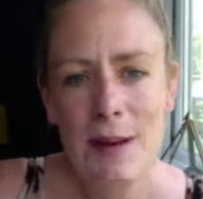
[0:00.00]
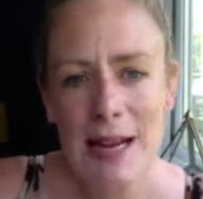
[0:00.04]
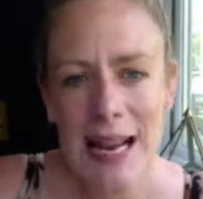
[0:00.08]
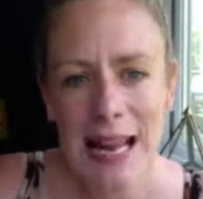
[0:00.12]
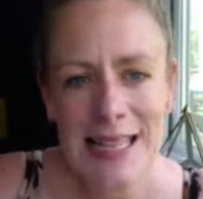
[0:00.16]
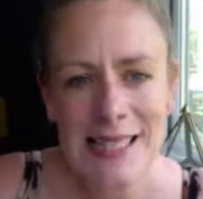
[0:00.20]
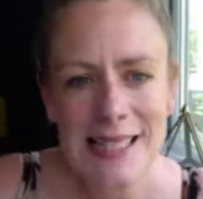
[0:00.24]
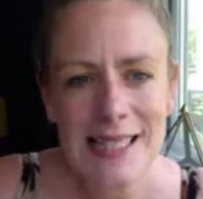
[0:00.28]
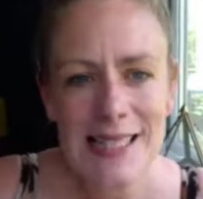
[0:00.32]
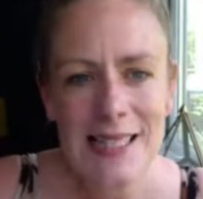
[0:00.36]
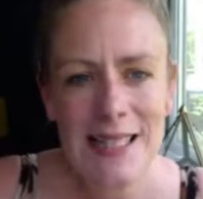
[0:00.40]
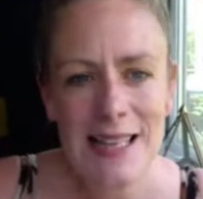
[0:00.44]

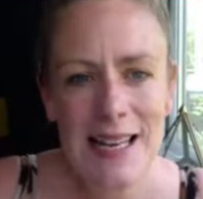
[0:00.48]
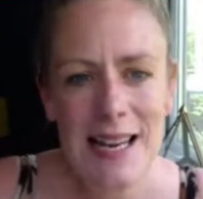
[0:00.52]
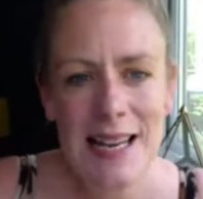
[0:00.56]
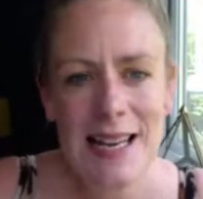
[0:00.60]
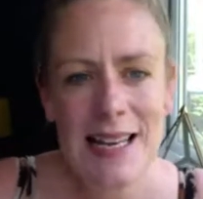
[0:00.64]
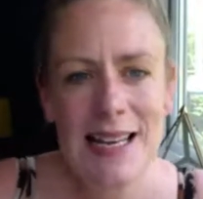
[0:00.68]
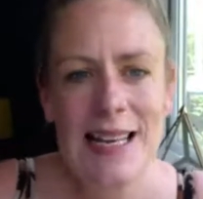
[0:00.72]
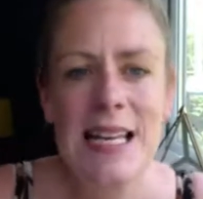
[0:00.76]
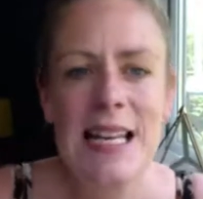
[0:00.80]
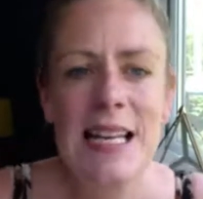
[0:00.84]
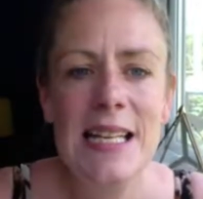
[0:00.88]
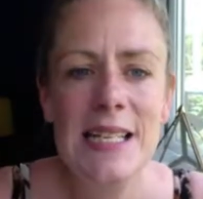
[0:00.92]
Let's
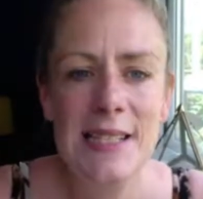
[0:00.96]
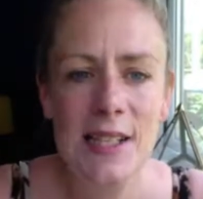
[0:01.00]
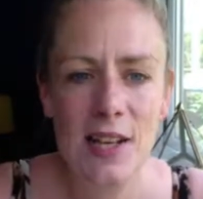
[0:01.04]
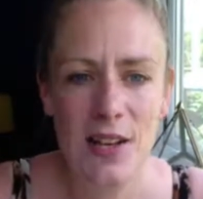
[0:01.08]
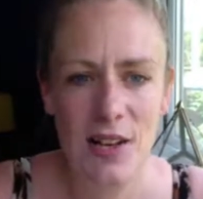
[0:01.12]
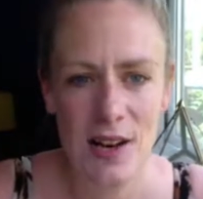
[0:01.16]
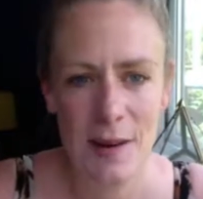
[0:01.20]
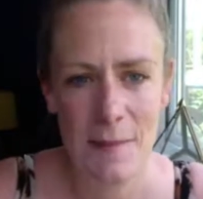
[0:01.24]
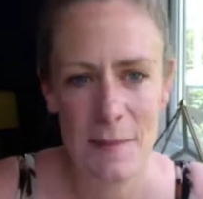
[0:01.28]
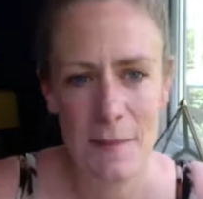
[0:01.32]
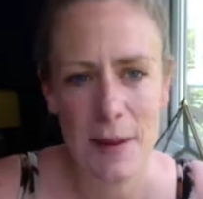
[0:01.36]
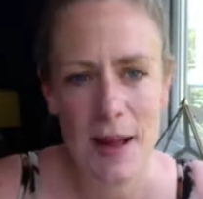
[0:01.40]

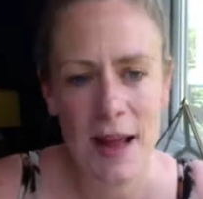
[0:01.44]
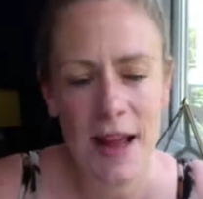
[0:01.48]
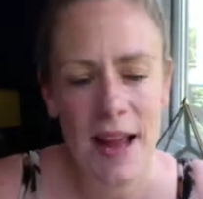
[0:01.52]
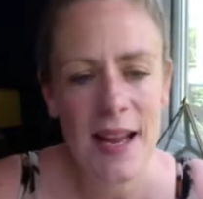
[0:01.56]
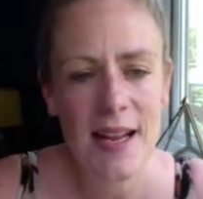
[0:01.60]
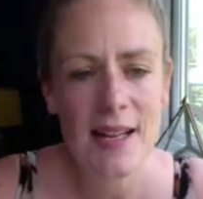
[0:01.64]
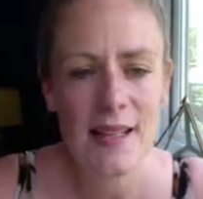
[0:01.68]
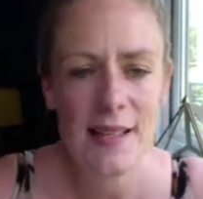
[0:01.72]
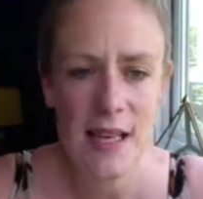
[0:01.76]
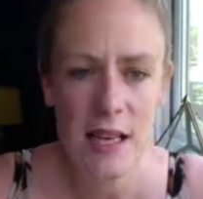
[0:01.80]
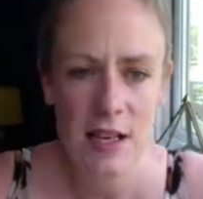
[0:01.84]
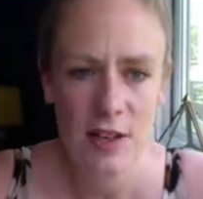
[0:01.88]
listen and
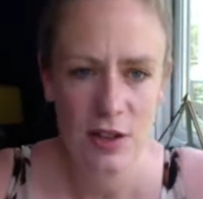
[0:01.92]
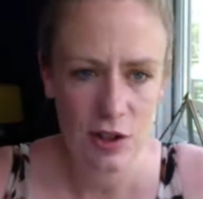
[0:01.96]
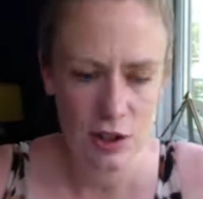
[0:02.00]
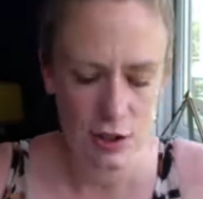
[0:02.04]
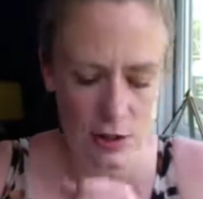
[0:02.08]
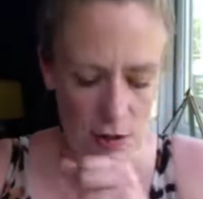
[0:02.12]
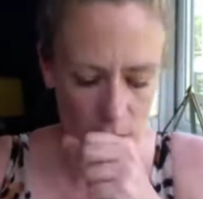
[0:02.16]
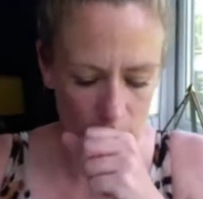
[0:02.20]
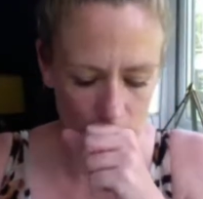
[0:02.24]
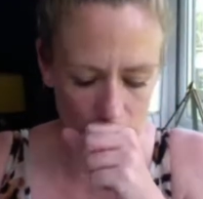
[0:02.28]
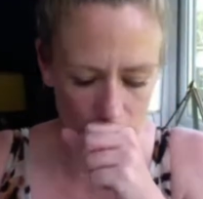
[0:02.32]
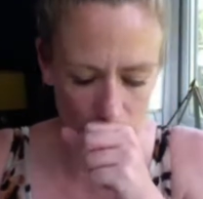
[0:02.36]
pay
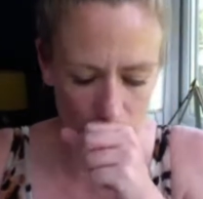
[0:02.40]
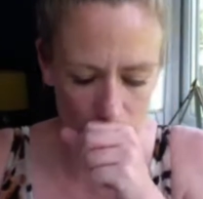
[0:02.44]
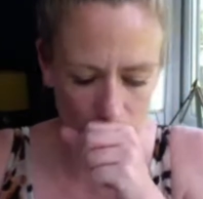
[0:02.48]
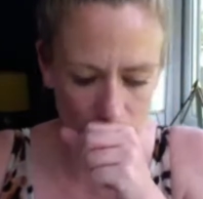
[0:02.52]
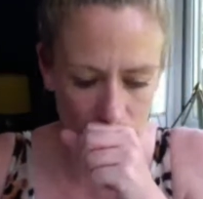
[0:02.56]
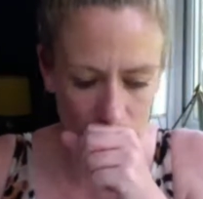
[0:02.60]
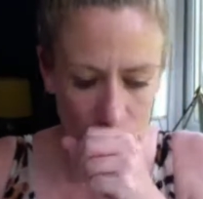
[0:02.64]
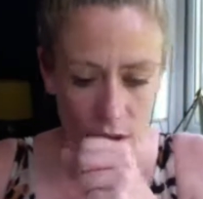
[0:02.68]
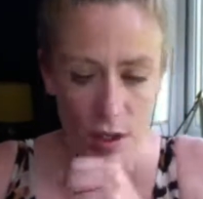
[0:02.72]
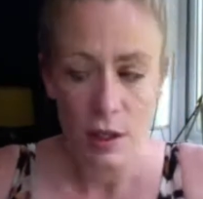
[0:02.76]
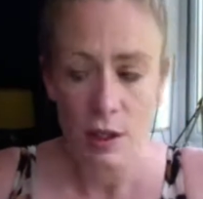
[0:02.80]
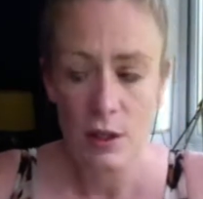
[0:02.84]
attention
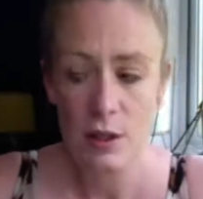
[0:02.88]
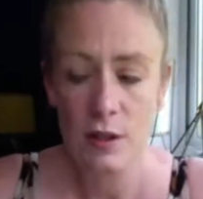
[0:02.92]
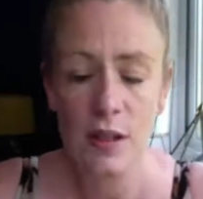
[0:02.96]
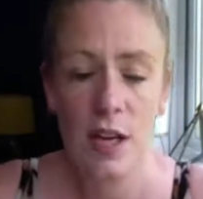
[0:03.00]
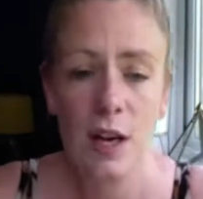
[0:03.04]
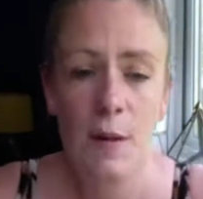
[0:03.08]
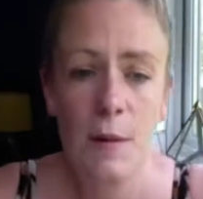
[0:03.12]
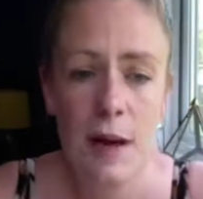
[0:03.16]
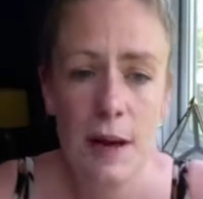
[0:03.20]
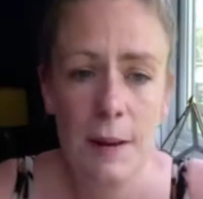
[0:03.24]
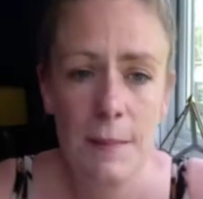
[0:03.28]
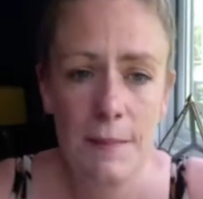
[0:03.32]

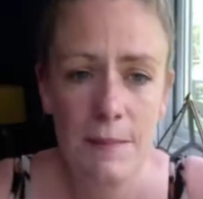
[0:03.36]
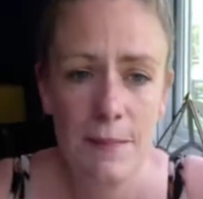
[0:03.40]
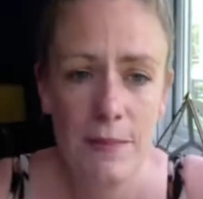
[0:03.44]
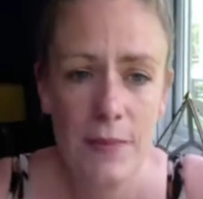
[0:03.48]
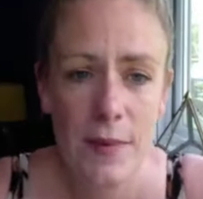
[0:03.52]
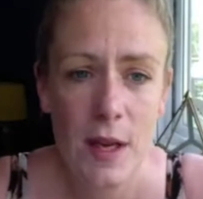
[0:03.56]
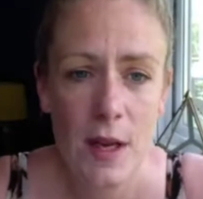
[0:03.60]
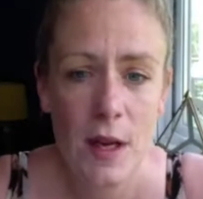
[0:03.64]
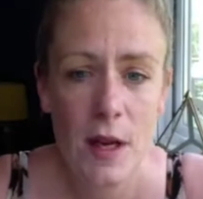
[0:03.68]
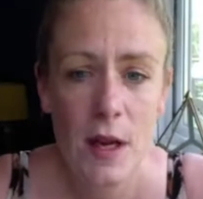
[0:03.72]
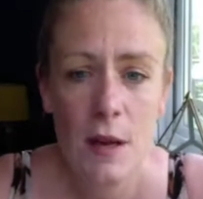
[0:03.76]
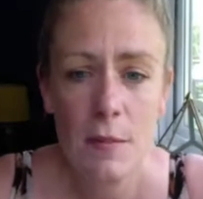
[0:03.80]
to it
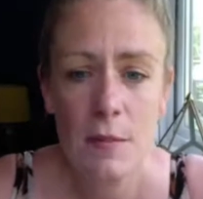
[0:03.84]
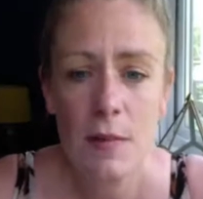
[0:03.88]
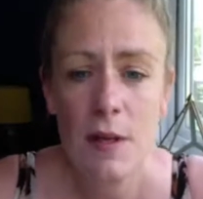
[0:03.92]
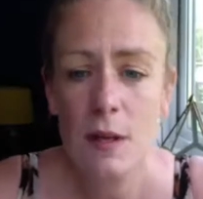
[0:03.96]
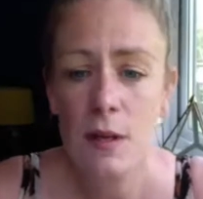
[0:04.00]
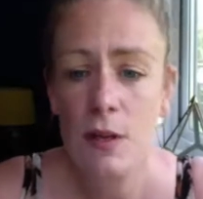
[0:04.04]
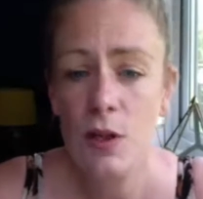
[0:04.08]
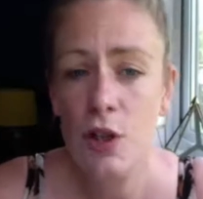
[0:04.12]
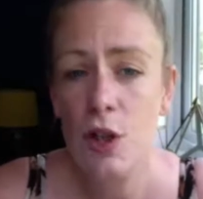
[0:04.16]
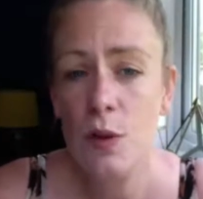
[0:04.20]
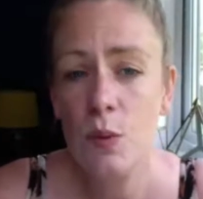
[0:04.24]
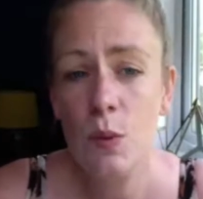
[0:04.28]

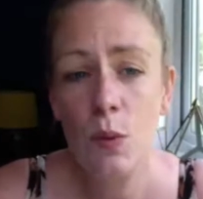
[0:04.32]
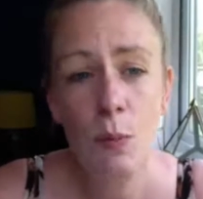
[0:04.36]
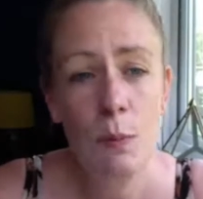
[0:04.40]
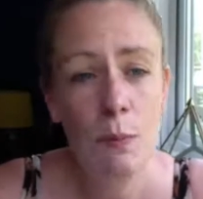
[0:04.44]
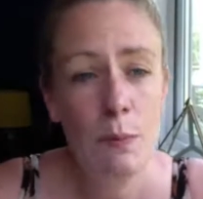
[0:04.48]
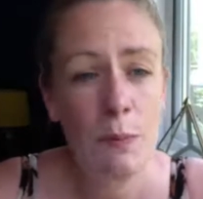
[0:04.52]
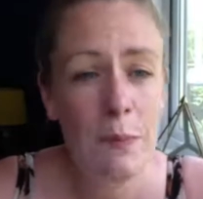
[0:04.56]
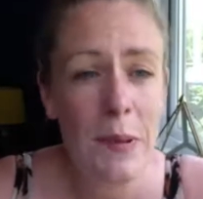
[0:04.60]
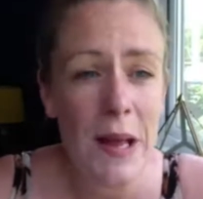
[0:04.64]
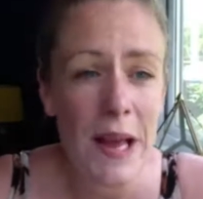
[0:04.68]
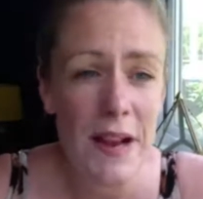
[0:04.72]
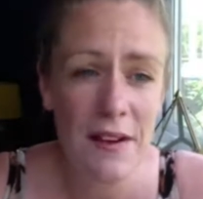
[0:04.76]
because you
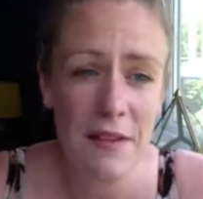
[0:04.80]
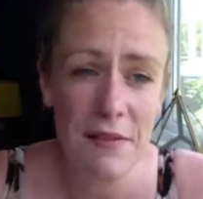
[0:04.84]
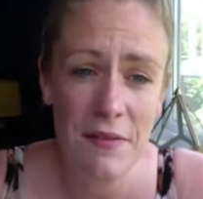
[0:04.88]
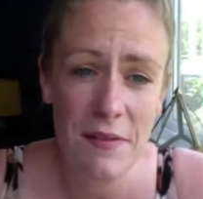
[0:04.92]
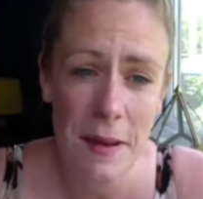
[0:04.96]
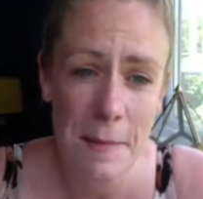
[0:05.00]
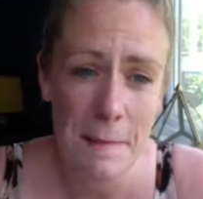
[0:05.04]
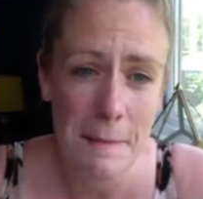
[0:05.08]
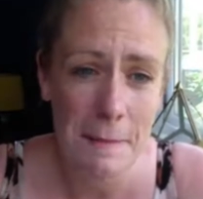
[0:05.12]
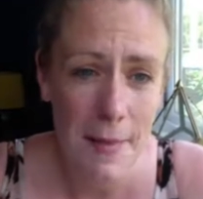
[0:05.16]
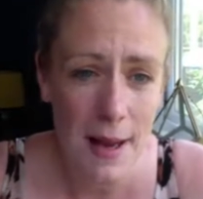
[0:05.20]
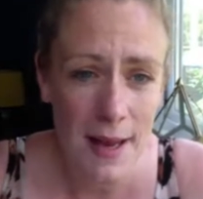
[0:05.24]
will
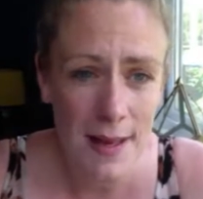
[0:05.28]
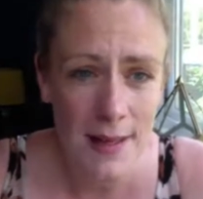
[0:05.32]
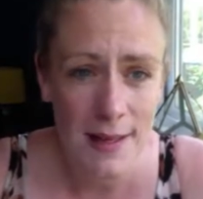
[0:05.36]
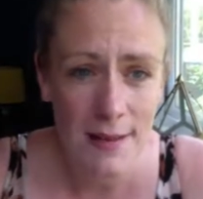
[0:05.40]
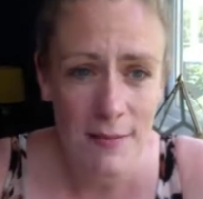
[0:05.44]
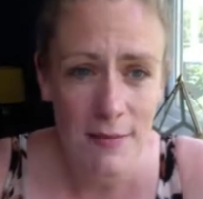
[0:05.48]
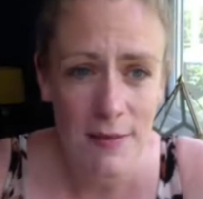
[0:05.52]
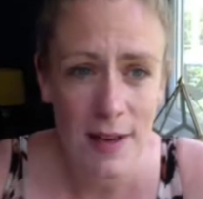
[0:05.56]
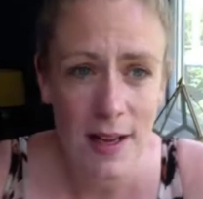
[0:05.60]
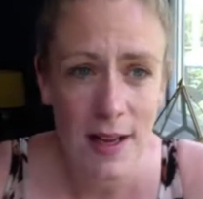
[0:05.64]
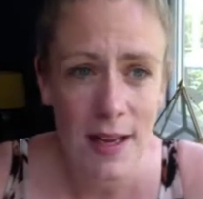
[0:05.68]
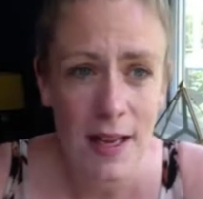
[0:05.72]
benefit
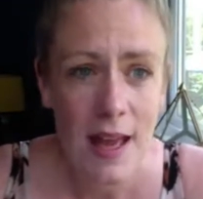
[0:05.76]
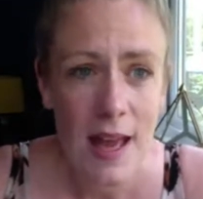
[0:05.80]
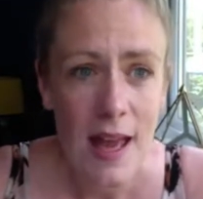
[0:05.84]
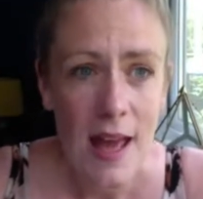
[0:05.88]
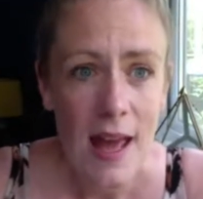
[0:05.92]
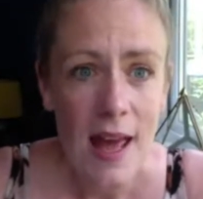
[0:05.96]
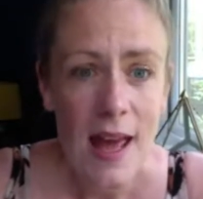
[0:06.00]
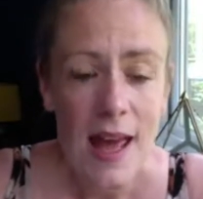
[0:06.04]
massively.